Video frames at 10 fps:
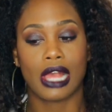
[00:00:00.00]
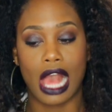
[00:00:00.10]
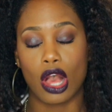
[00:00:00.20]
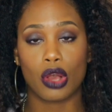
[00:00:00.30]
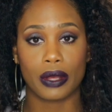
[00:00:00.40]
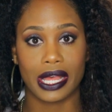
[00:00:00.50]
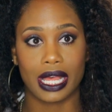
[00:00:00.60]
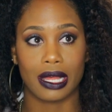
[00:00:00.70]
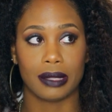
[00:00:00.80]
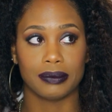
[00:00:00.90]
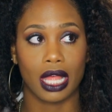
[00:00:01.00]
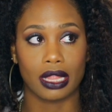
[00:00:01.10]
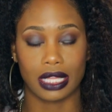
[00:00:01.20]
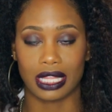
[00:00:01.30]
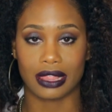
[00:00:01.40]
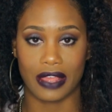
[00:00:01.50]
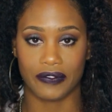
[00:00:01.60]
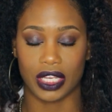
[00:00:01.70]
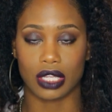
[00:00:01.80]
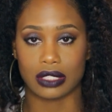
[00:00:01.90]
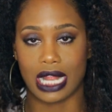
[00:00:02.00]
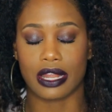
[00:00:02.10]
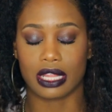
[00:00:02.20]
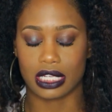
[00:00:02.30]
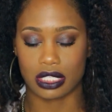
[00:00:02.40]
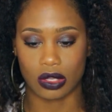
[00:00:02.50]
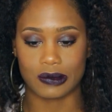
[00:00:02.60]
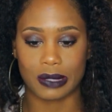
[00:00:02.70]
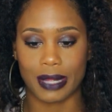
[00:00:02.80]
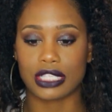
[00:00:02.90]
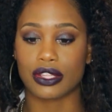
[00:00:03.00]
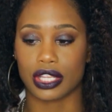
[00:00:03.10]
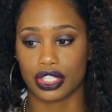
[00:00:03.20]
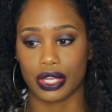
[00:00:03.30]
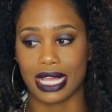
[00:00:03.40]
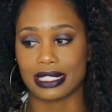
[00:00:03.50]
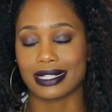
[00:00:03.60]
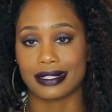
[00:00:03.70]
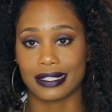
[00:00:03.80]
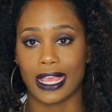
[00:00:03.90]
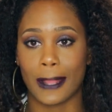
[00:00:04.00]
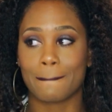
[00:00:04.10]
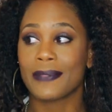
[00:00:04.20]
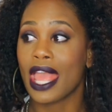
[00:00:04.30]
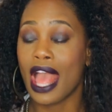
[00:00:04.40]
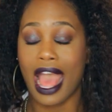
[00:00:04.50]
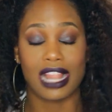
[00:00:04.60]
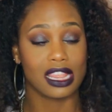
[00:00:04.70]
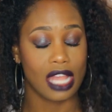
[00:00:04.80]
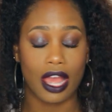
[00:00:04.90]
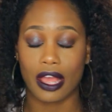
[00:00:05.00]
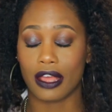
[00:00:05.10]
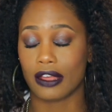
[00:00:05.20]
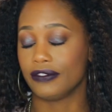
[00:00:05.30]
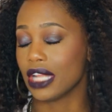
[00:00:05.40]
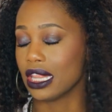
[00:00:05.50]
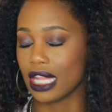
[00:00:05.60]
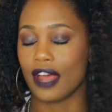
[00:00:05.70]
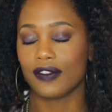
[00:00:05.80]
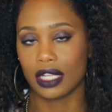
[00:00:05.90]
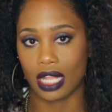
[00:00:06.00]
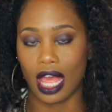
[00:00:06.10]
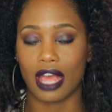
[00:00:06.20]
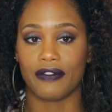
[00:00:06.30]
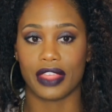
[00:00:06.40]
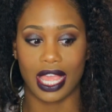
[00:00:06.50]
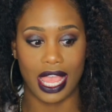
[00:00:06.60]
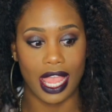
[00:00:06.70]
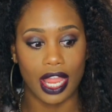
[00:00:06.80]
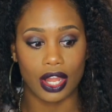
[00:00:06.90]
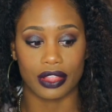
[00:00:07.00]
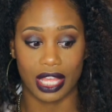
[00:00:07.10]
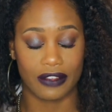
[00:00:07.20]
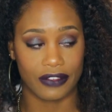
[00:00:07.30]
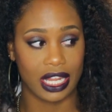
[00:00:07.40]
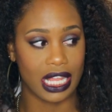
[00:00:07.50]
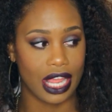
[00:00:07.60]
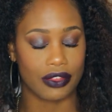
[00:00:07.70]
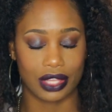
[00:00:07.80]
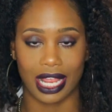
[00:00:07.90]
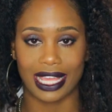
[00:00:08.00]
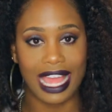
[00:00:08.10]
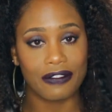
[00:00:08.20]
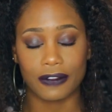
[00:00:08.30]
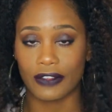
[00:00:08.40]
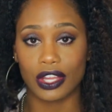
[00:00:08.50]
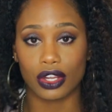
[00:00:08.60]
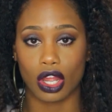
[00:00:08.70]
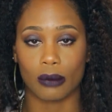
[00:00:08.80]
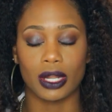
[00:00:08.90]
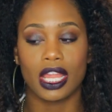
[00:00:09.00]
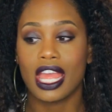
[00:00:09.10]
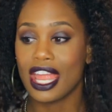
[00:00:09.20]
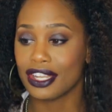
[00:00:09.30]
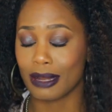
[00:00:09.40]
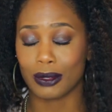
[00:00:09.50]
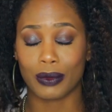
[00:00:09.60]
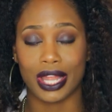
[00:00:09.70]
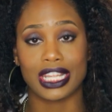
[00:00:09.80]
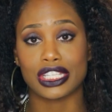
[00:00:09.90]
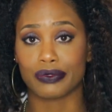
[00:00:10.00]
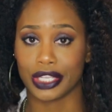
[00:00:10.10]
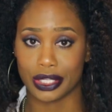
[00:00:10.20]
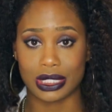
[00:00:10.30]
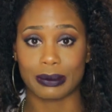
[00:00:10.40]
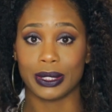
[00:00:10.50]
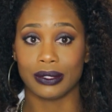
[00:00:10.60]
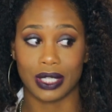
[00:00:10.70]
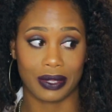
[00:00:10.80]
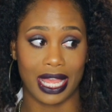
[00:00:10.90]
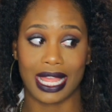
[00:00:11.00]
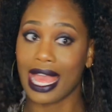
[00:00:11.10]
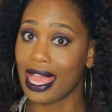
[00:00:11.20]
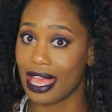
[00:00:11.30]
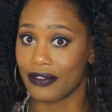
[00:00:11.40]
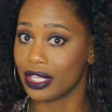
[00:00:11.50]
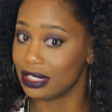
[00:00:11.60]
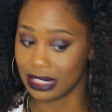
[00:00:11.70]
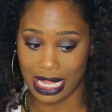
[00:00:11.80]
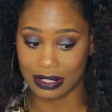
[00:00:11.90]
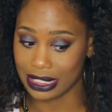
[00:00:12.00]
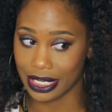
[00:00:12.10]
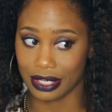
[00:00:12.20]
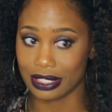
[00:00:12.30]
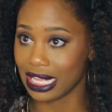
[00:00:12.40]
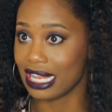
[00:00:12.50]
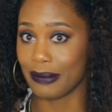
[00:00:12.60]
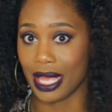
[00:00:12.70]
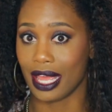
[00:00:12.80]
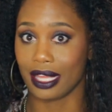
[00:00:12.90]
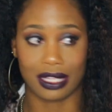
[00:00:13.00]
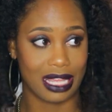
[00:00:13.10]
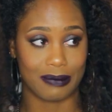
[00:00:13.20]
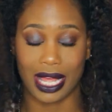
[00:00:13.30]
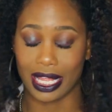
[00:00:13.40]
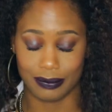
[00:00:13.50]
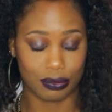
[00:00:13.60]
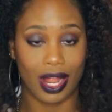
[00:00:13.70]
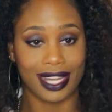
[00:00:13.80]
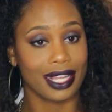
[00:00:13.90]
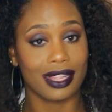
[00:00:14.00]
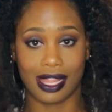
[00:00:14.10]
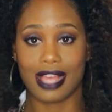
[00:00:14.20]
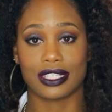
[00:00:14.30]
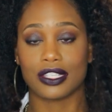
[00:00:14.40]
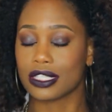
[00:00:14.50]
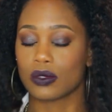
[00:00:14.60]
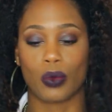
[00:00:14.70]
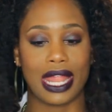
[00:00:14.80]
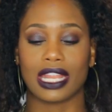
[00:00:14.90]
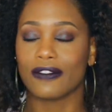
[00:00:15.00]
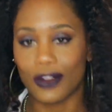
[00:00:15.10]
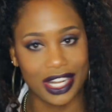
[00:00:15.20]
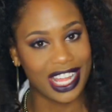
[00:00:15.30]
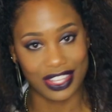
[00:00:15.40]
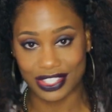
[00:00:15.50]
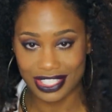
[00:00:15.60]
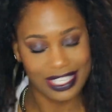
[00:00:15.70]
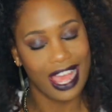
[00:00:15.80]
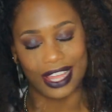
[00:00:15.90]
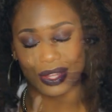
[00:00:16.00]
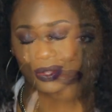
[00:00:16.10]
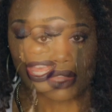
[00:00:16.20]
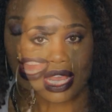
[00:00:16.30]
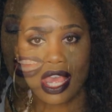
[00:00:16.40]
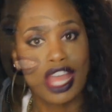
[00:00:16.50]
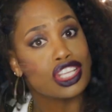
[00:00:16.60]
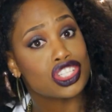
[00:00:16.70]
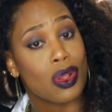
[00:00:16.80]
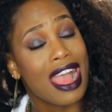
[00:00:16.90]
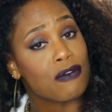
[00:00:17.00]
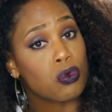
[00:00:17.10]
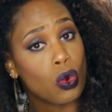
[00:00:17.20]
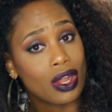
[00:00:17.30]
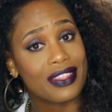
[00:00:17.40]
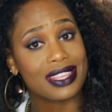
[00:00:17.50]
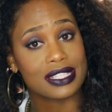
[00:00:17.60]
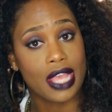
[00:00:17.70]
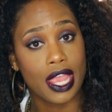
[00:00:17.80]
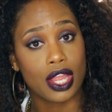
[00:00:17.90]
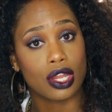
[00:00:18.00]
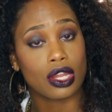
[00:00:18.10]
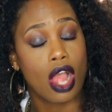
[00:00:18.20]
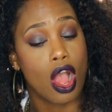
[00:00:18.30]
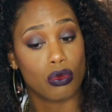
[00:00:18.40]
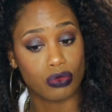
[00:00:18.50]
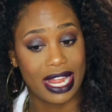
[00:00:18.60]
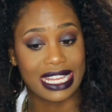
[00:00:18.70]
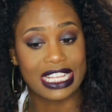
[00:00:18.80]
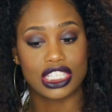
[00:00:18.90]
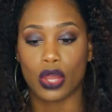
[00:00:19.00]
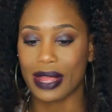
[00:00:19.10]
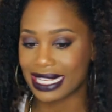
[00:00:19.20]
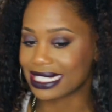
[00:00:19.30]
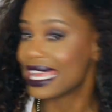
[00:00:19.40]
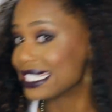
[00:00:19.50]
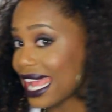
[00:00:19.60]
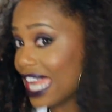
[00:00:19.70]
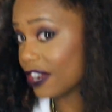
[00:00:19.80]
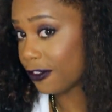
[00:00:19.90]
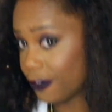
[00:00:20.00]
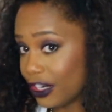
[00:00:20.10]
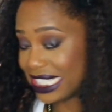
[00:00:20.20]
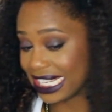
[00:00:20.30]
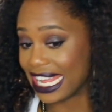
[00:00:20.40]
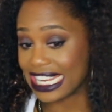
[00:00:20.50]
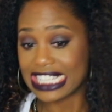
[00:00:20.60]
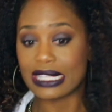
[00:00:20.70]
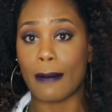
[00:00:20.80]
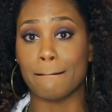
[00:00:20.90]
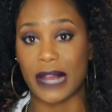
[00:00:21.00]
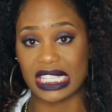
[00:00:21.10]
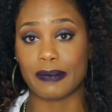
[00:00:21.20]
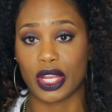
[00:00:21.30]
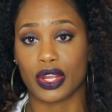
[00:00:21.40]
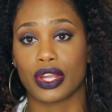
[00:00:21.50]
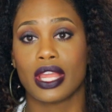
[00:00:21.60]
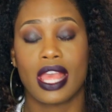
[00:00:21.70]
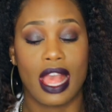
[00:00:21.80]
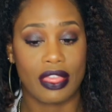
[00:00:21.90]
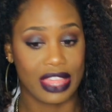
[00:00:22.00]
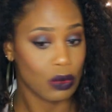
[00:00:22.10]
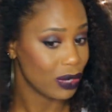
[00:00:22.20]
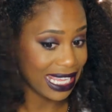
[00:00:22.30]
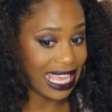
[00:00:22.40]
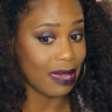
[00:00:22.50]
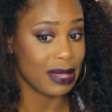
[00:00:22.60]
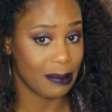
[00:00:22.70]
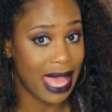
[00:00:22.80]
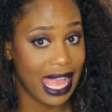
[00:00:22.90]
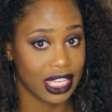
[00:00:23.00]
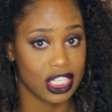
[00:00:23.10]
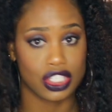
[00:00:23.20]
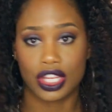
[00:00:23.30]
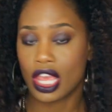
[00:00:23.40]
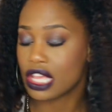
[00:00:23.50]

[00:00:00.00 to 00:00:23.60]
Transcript: I'll um, link that video down in the description box so that you guys can see. I loved, loved, loved the hair, the Havana hair that I got from Fingercomber. Number one, it's reusable, okay? I have it downstairs in a bag in my product closet just waiting for another style. So I've worn this hair already, so it, it's kind of frizzy and it's much bigger than when it came in the package.